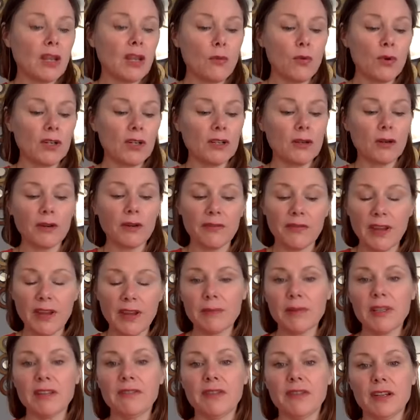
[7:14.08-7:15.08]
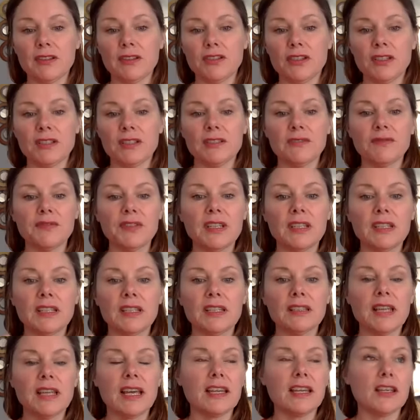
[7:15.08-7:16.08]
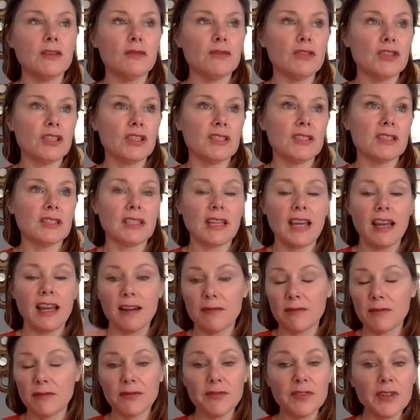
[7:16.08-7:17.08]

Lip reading: work or family functions feeling like you just got